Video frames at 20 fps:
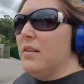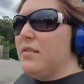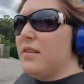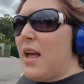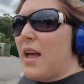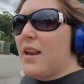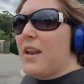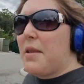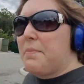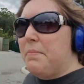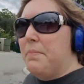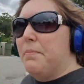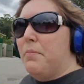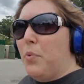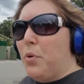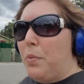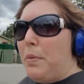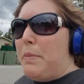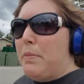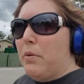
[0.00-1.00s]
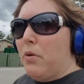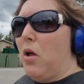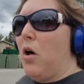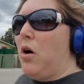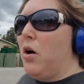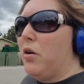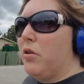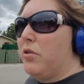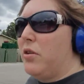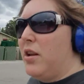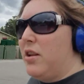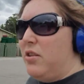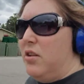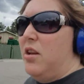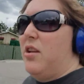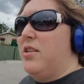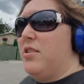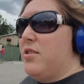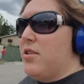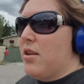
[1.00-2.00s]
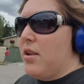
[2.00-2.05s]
not let more people on into